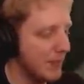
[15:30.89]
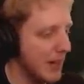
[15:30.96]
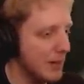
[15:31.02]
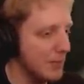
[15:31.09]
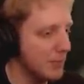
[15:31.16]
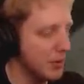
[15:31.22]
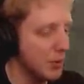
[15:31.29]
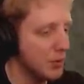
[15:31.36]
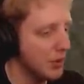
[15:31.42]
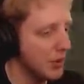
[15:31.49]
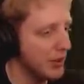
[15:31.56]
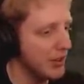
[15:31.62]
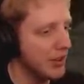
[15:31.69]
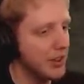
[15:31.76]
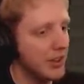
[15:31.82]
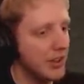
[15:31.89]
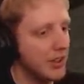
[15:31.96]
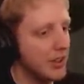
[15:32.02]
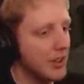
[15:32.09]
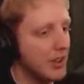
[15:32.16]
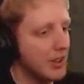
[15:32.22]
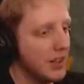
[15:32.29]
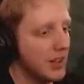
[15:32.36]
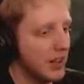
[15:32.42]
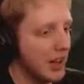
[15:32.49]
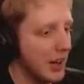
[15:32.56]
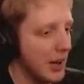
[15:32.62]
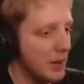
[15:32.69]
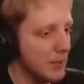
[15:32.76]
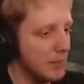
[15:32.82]
I'm so sorry.
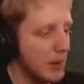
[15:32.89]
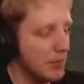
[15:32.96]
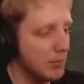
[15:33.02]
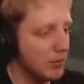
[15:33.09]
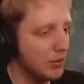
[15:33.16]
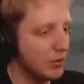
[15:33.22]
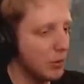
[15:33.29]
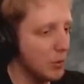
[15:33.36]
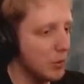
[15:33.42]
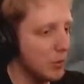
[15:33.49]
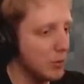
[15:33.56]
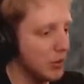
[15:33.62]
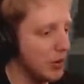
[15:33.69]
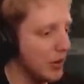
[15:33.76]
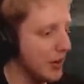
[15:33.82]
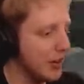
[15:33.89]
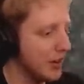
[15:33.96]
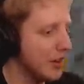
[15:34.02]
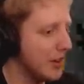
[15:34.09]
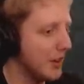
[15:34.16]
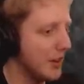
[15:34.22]
I'm I'm so sorry.